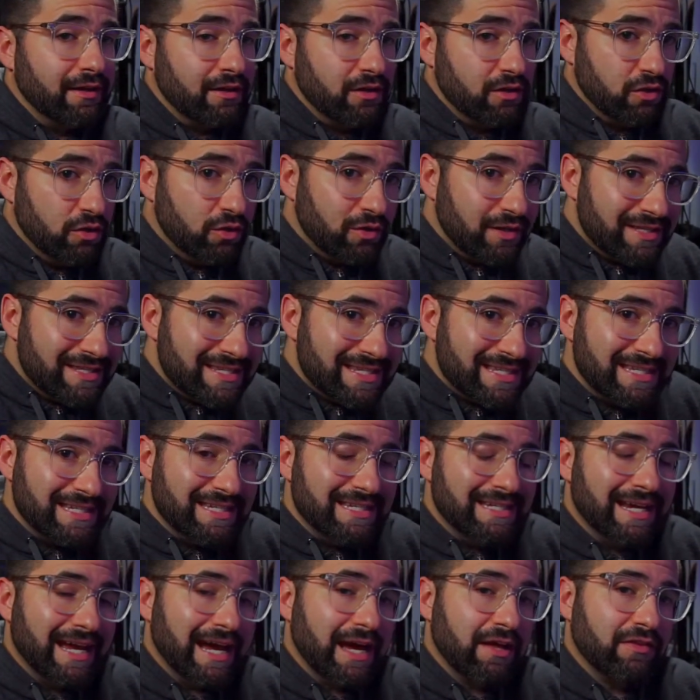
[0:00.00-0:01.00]
You can see
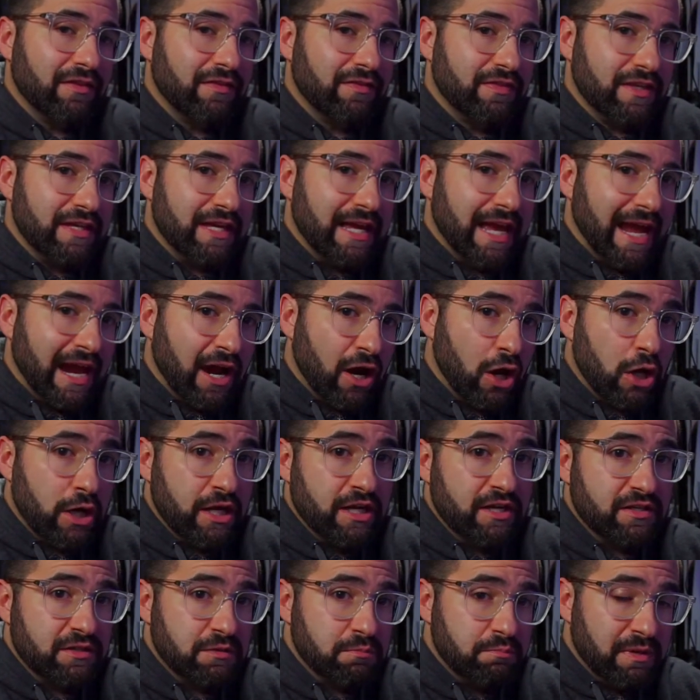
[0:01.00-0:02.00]
now that the
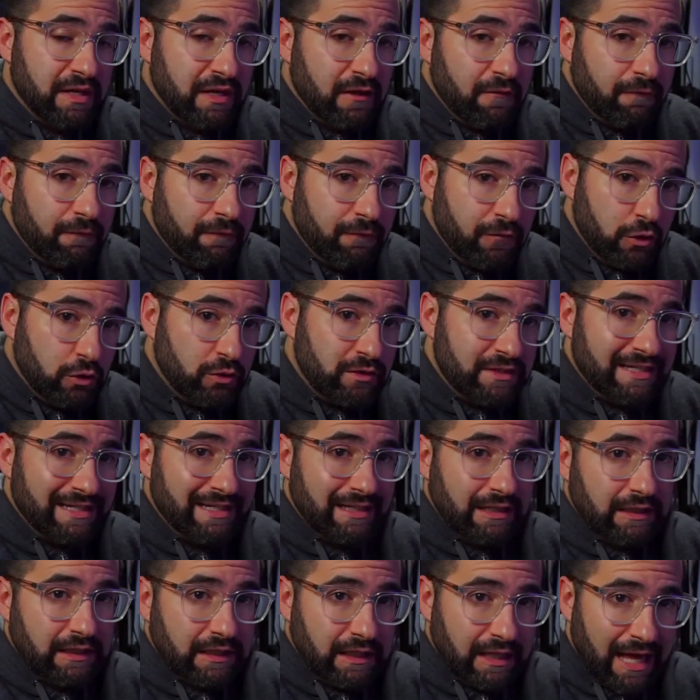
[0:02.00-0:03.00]
area is being filled in
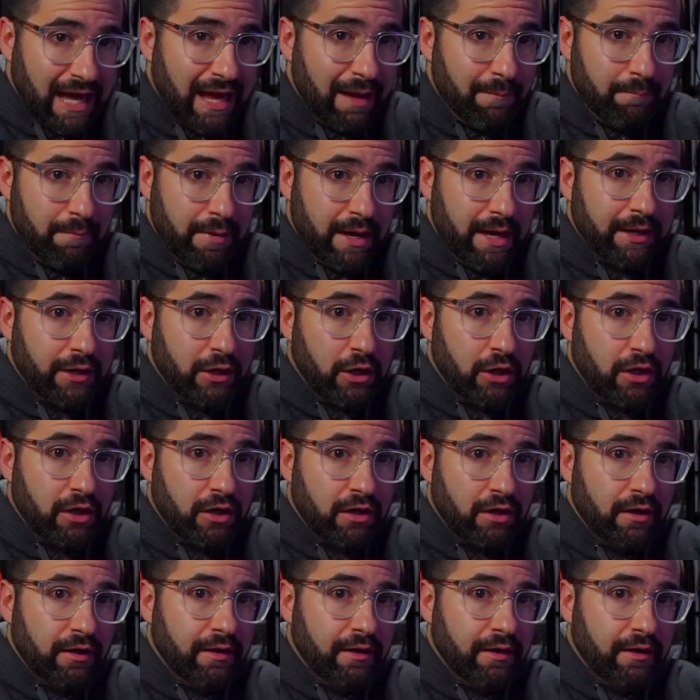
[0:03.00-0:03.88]
a lot better.